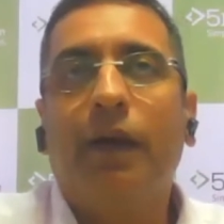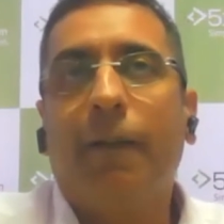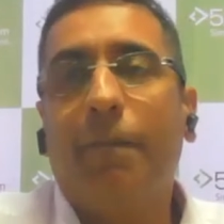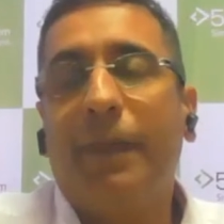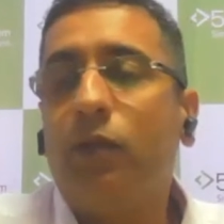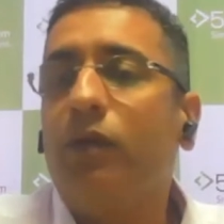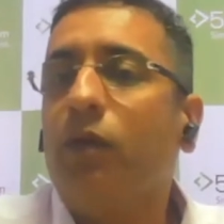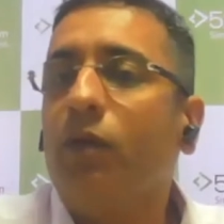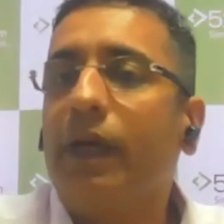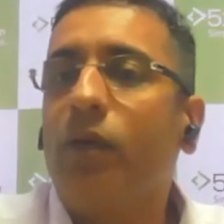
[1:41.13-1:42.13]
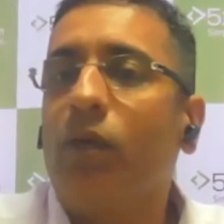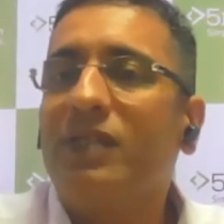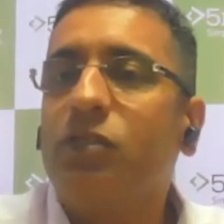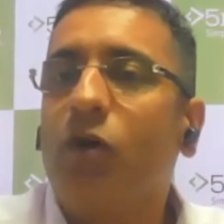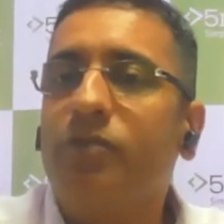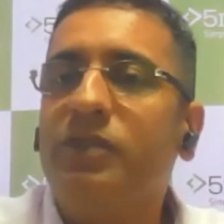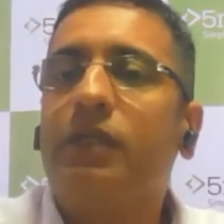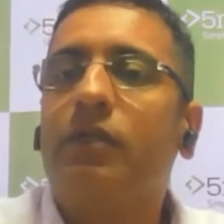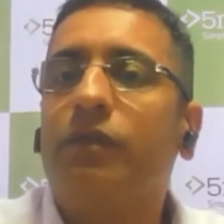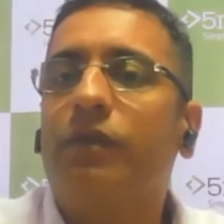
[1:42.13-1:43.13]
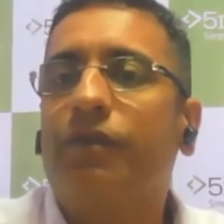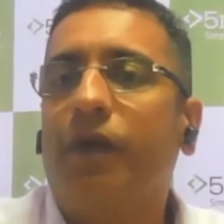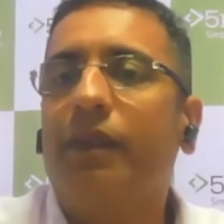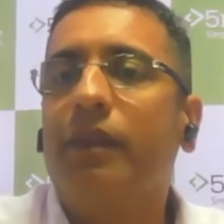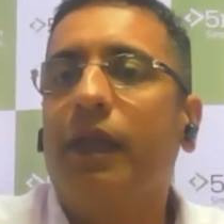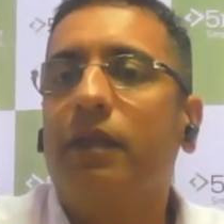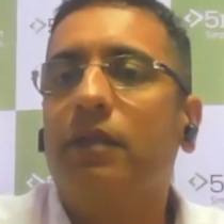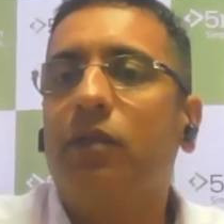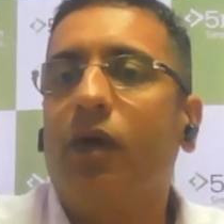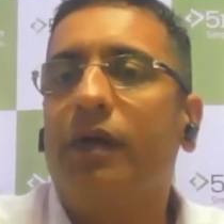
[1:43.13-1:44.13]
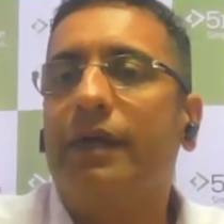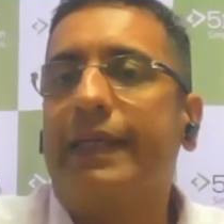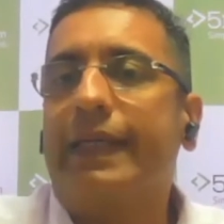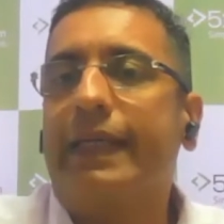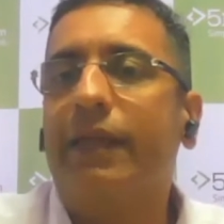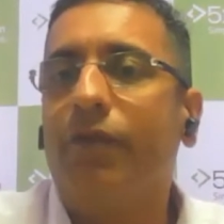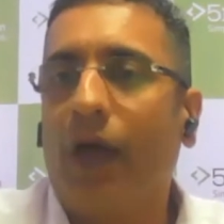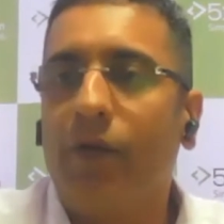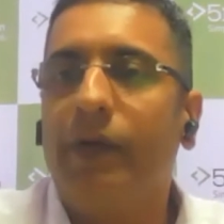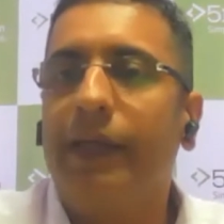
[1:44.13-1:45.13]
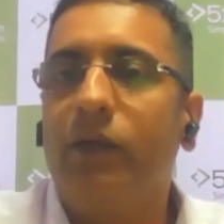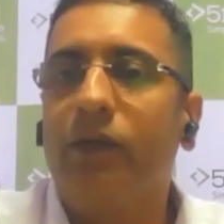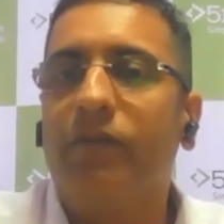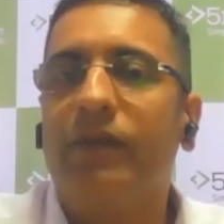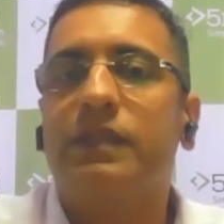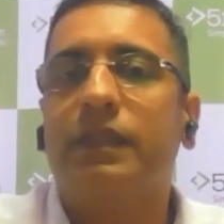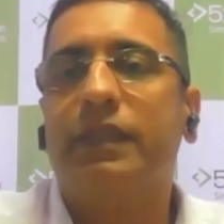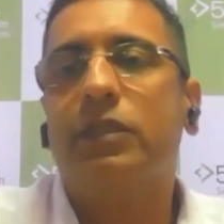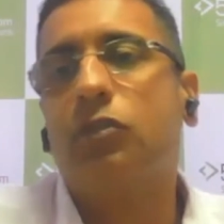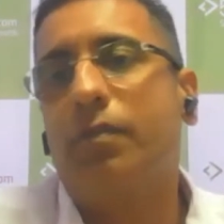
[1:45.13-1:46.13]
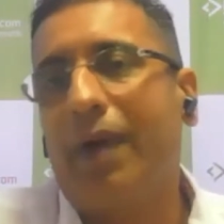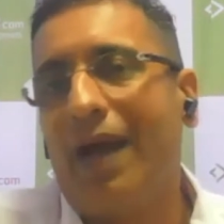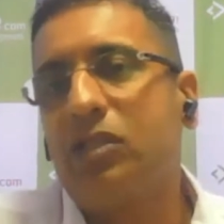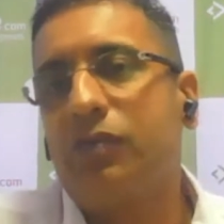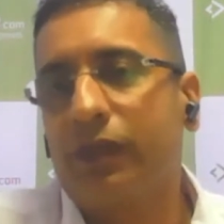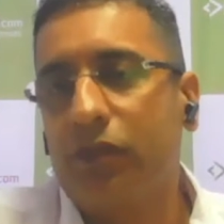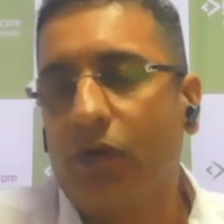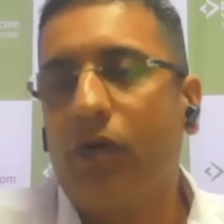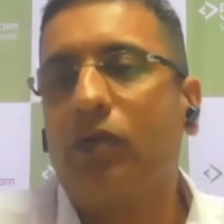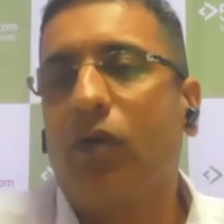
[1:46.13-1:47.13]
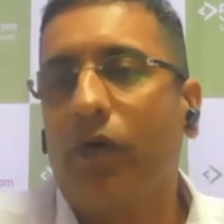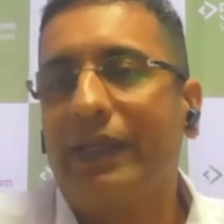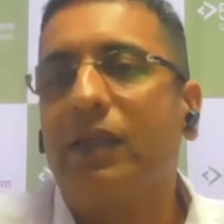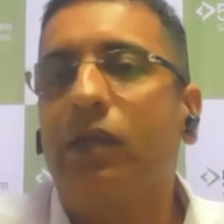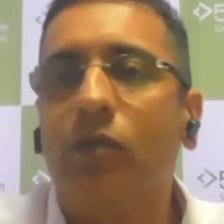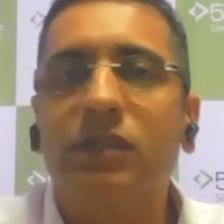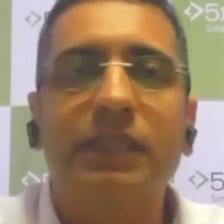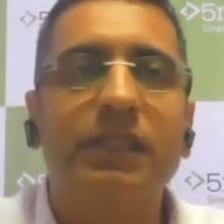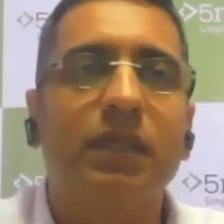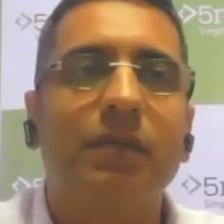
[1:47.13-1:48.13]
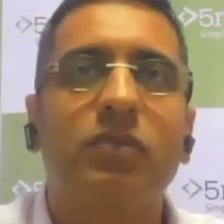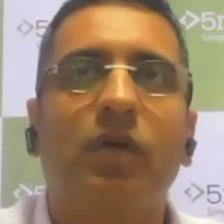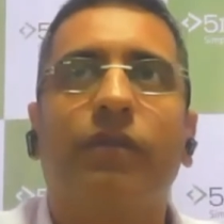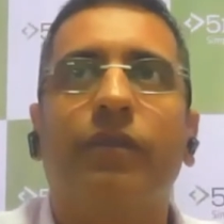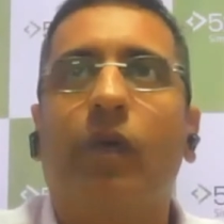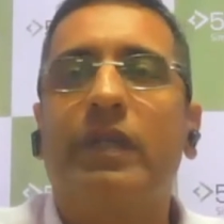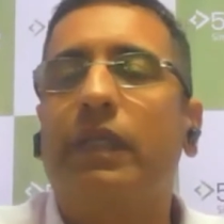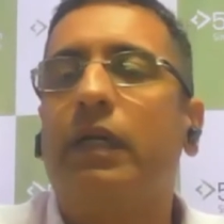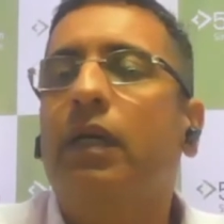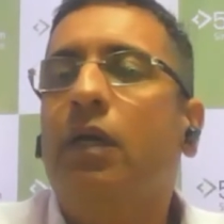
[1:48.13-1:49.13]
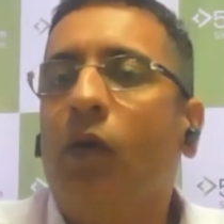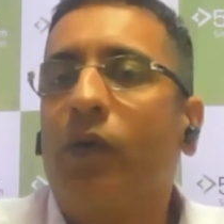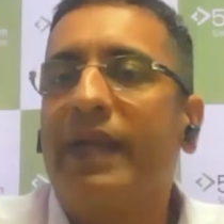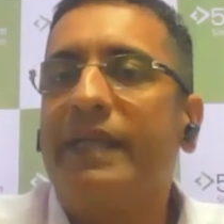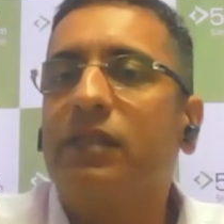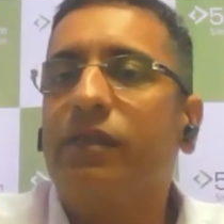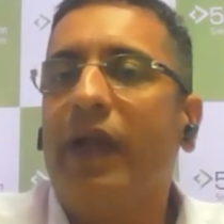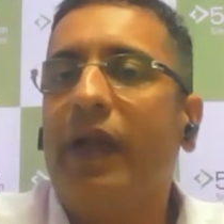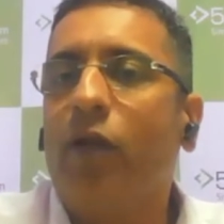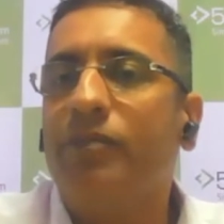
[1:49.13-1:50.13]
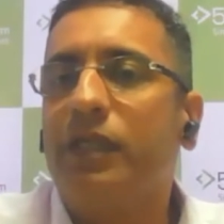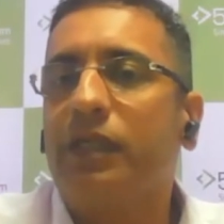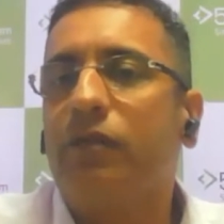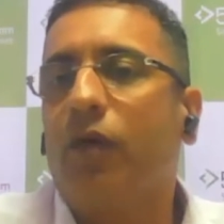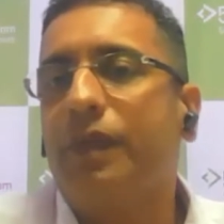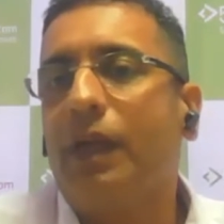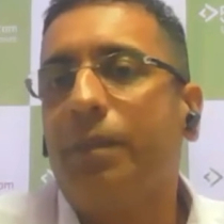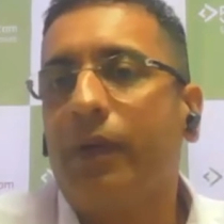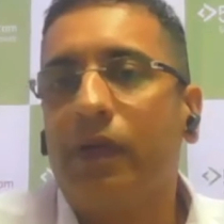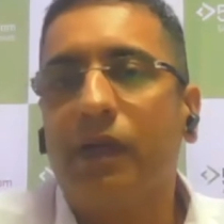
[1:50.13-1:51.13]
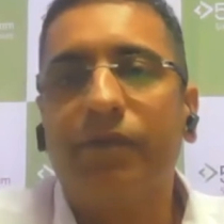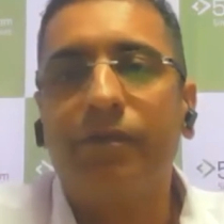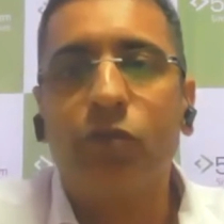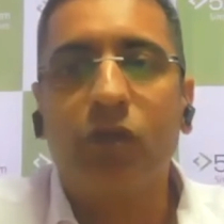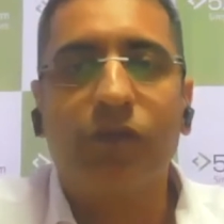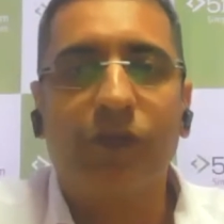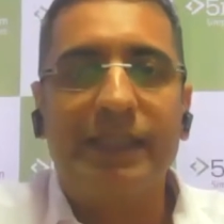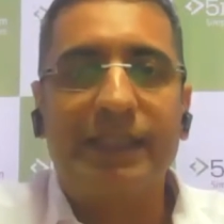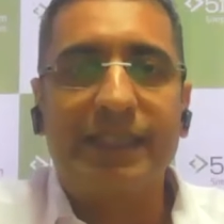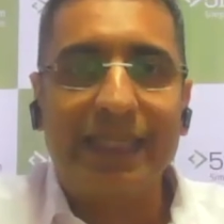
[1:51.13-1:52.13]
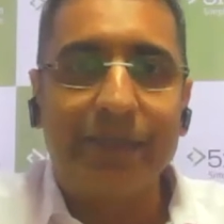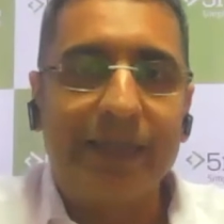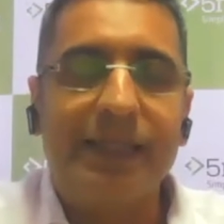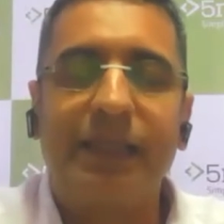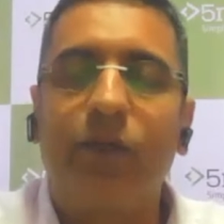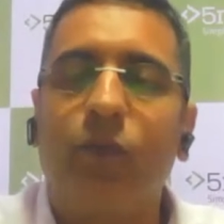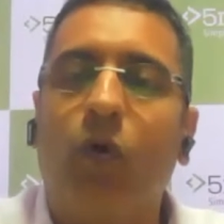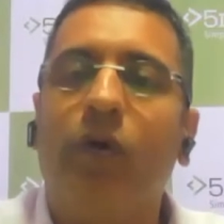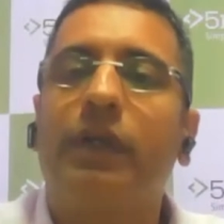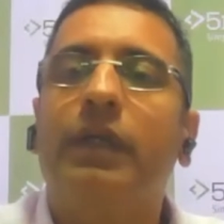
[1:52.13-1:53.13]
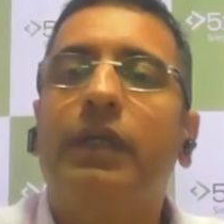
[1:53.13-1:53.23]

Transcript: Then you have to look at what is the objective of the fund that you are currently evaluating to invest in. It should match with your thought and goals in terms of what the horizon and objective of that particular mutual fund scheme is and what